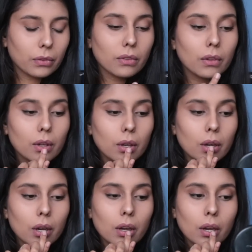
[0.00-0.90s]
lip
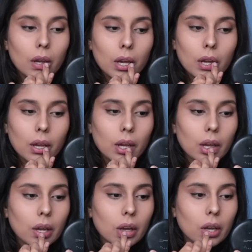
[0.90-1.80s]
in the color
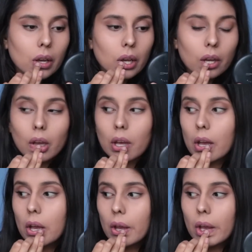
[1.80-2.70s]
Nairobi
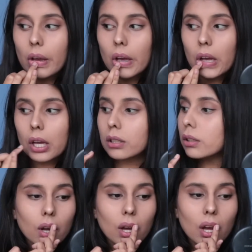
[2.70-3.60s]
Camellia,
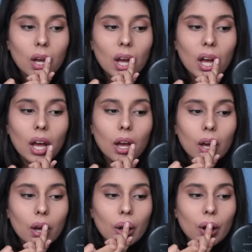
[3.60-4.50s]
I'm going to fill my
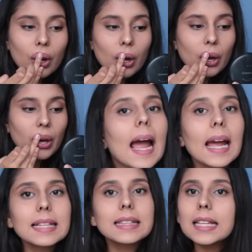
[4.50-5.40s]
lips in.
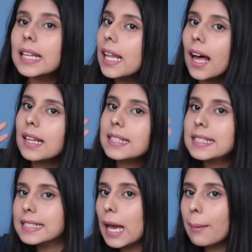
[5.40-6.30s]
And the
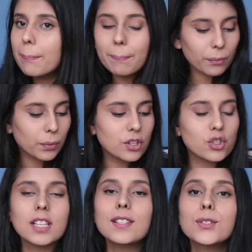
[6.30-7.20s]
last step, which
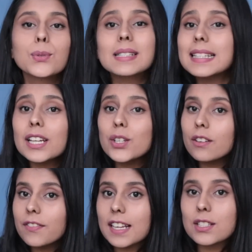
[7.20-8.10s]
is to set your
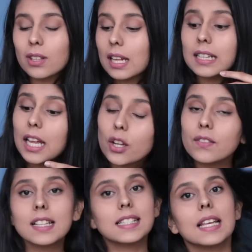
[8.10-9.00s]
face so that none of
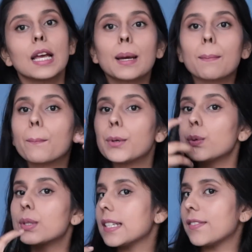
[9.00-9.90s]
this
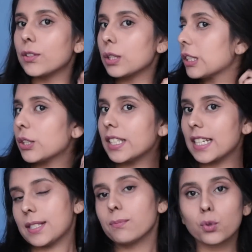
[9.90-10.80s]
beautiful
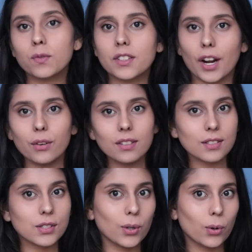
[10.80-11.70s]
goodness moves around.
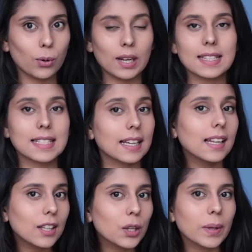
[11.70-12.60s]
So let's take
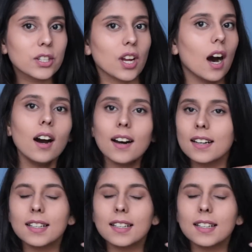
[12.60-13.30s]
another quick shower.